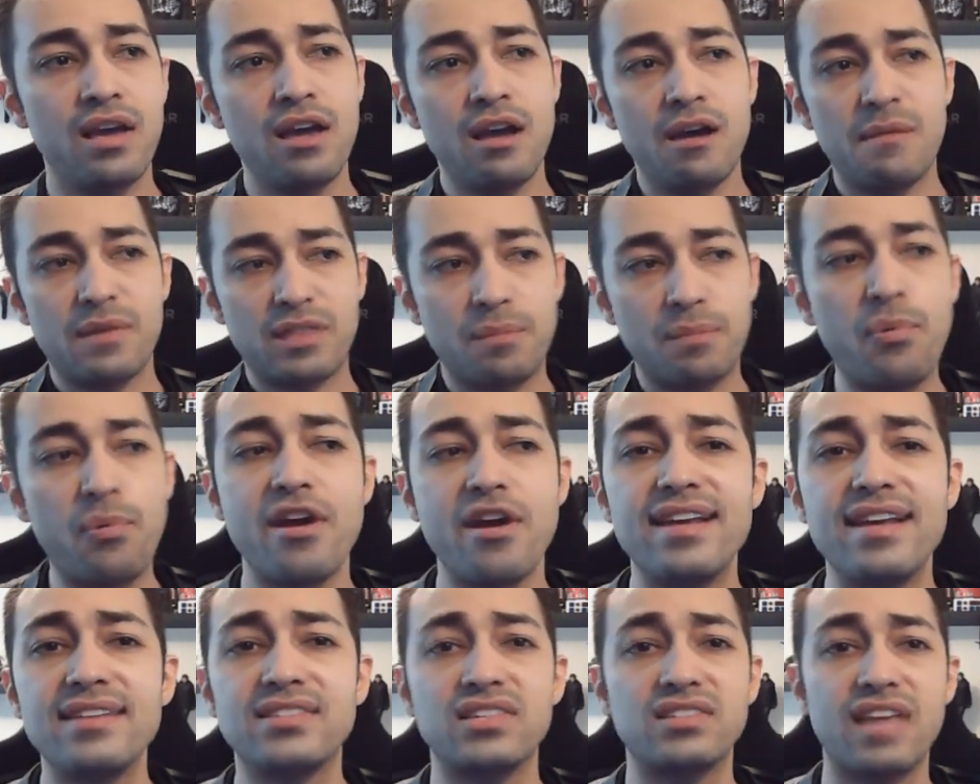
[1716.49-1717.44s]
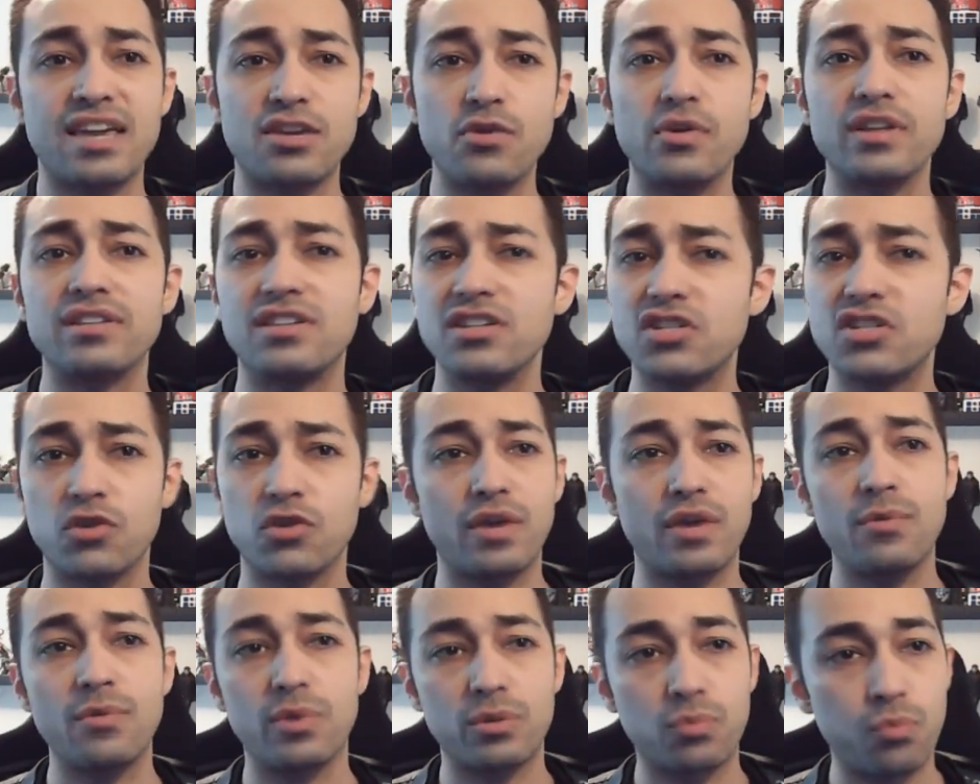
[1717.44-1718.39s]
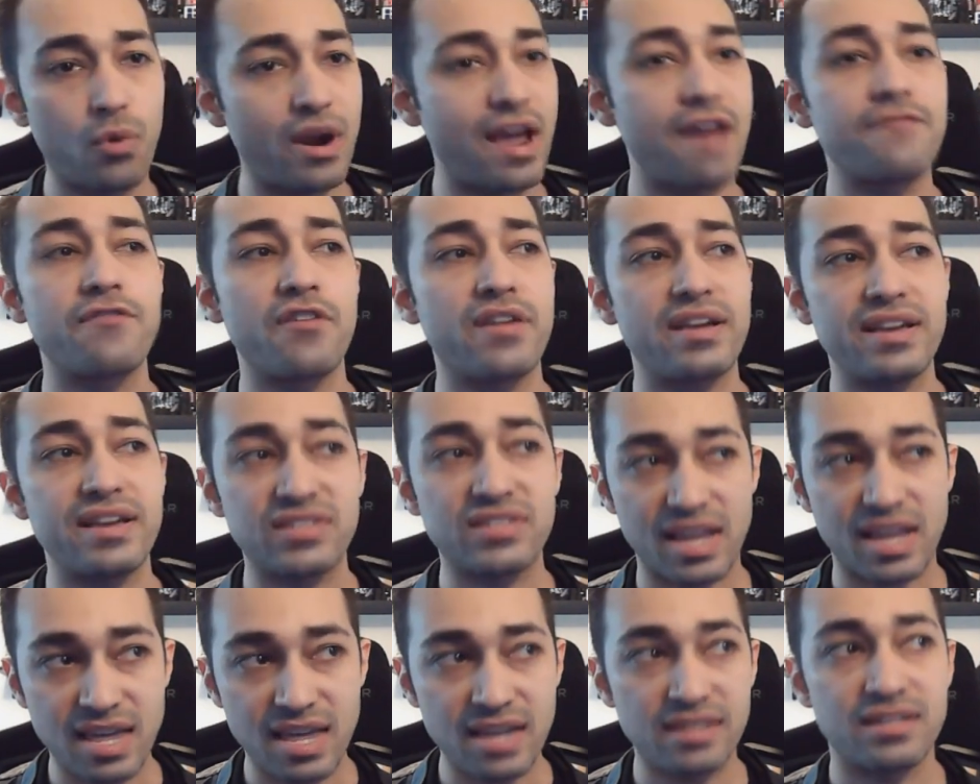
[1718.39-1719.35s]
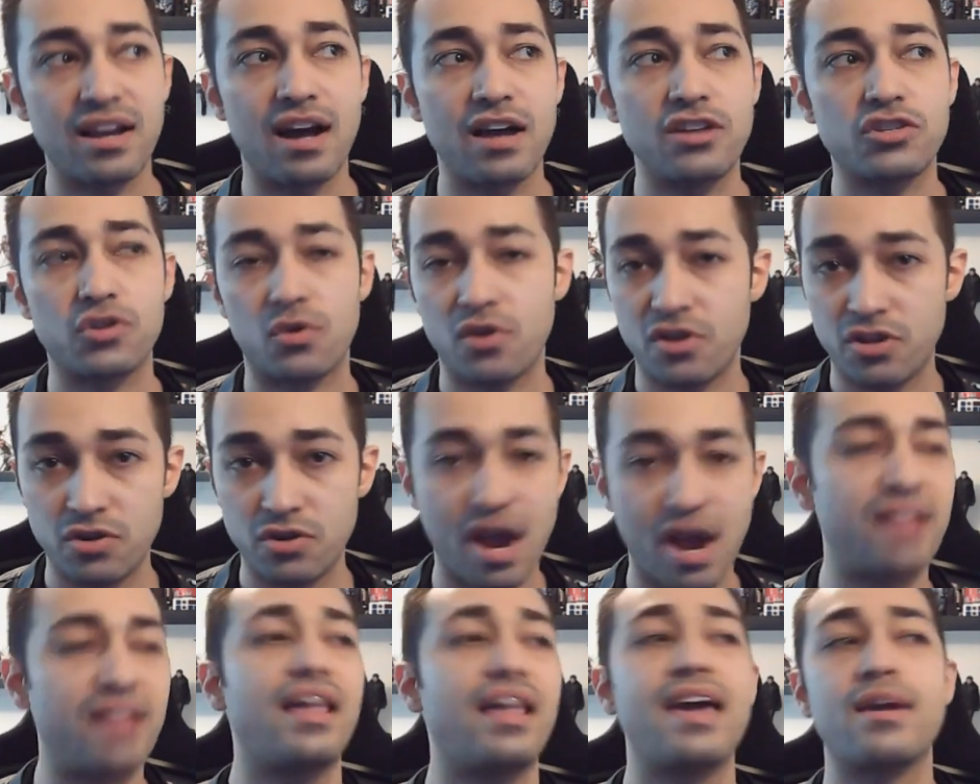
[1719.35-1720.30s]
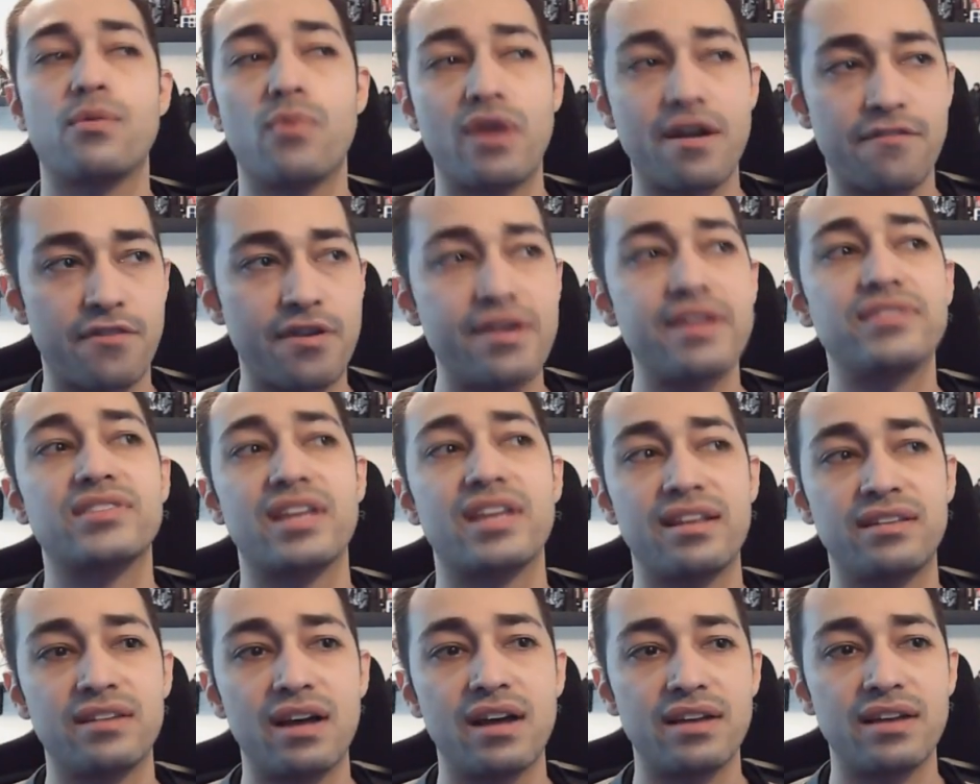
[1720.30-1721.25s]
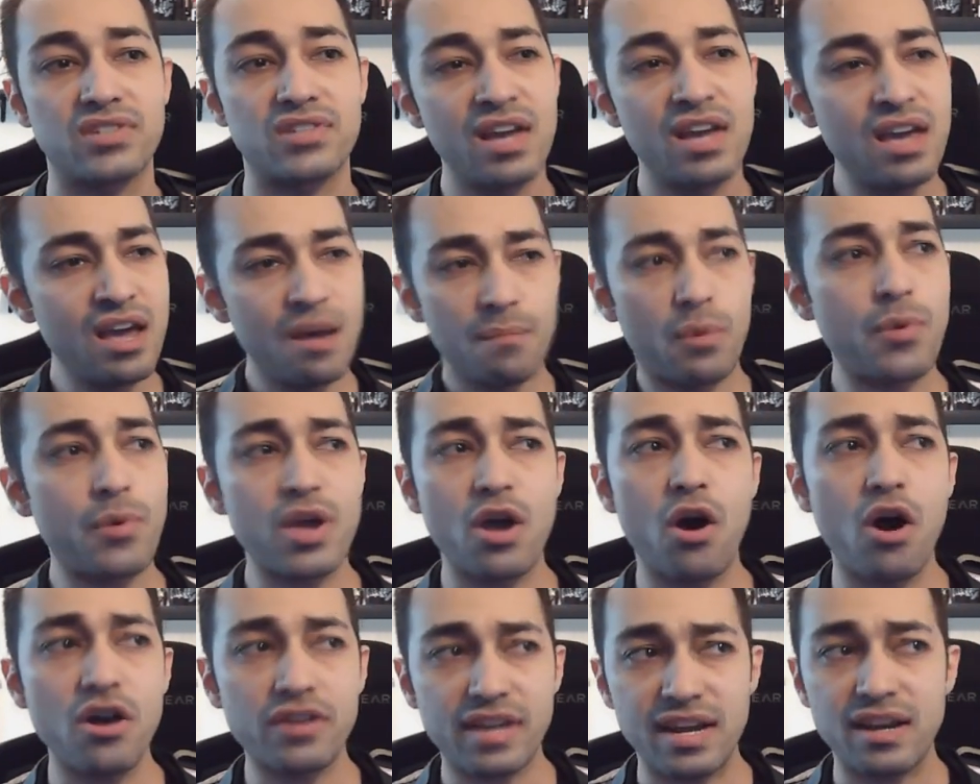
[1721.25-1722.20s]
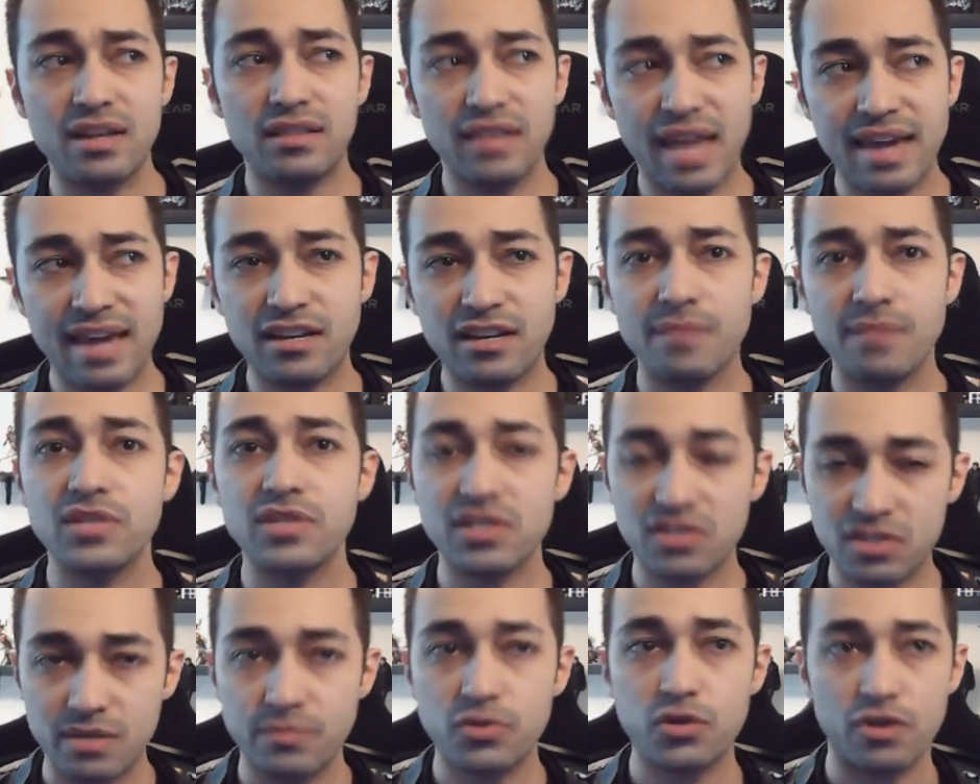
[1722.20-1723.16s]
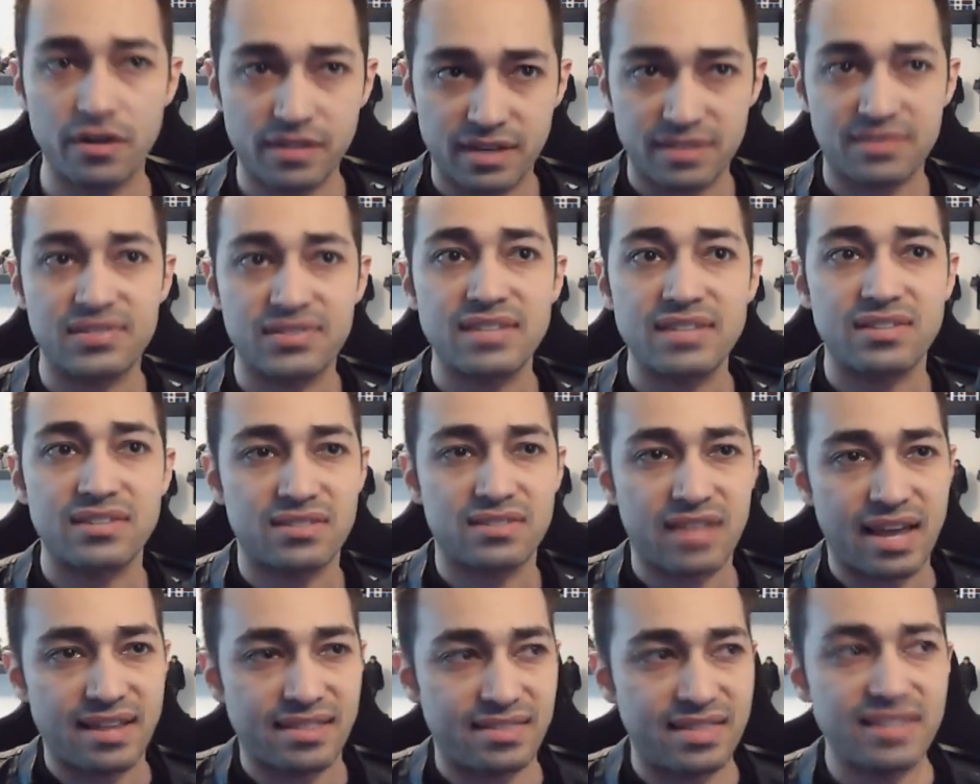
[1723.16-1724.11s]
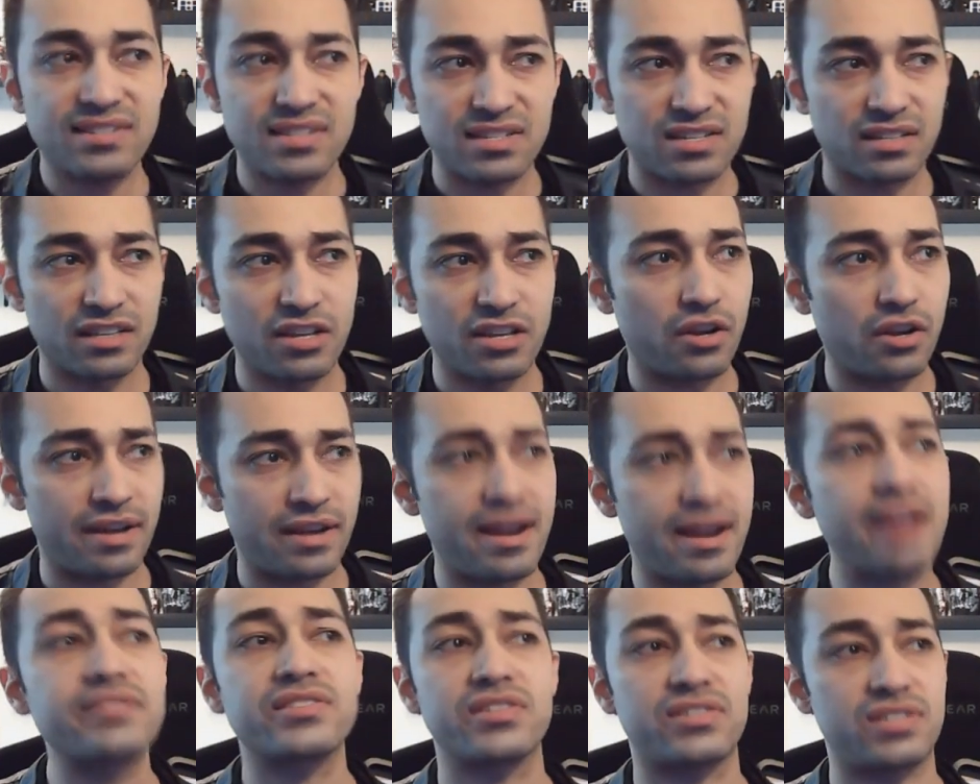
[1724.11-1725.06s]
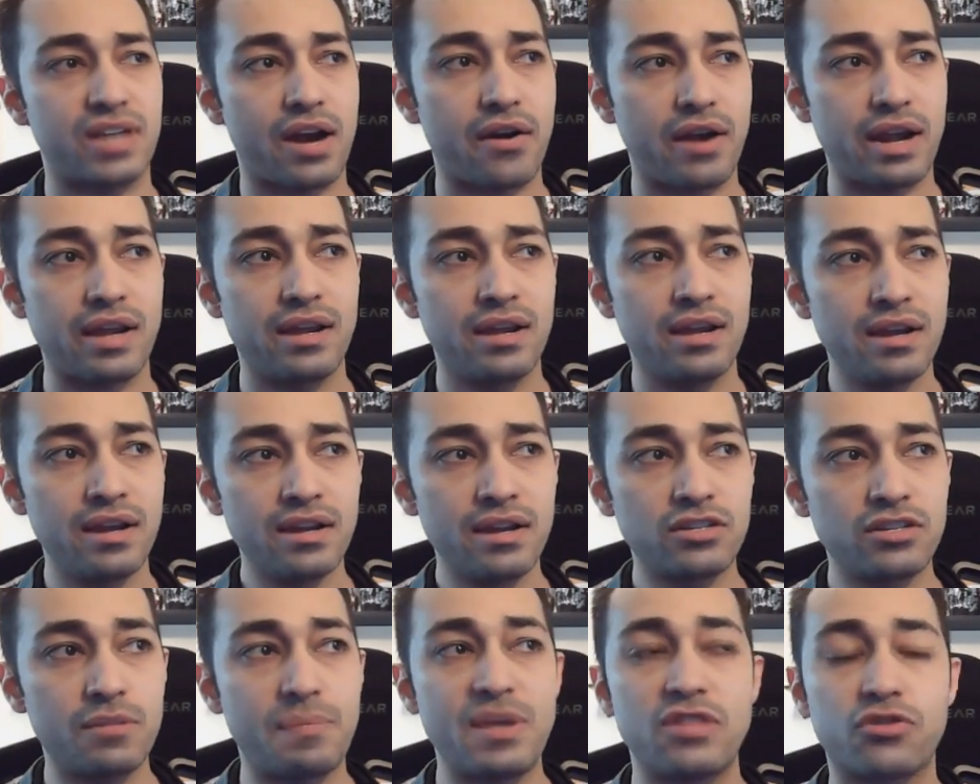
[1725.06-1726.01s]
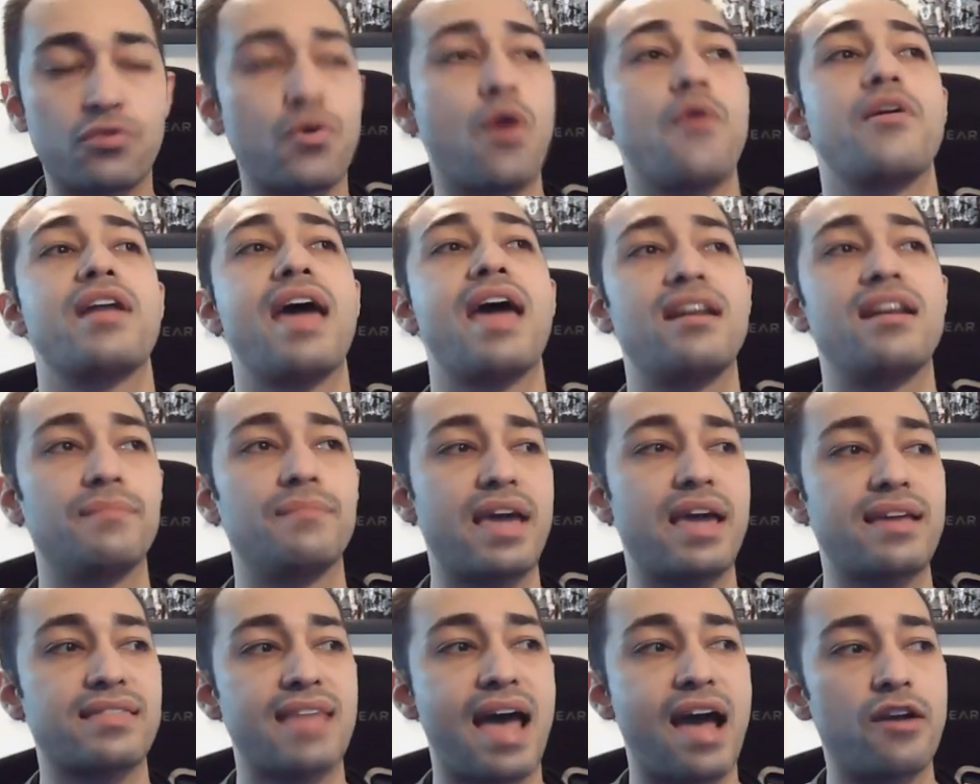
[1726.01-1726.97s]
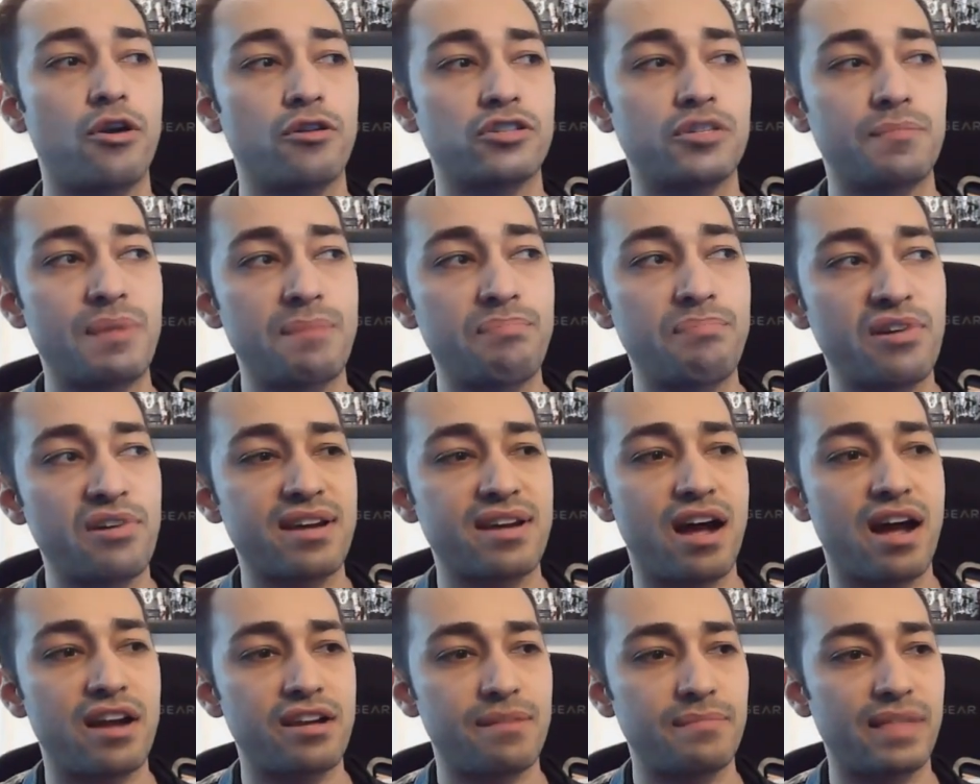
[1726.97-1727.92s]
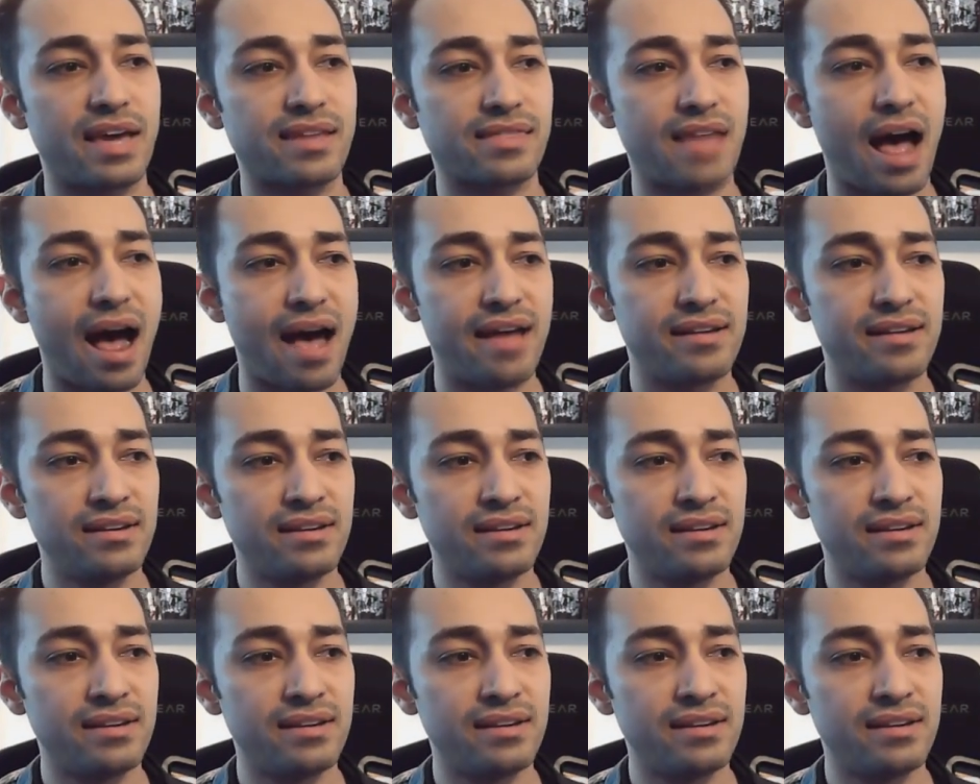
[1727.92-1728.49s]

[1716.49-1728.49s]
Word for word: But the point is, is like you could disagree with whatever it is that he does, or you not like whatever it is that he does. But we all can like come to some sort of consensus, like this is a little unnecessary to be throwing at him like that, or to be putting on him like that.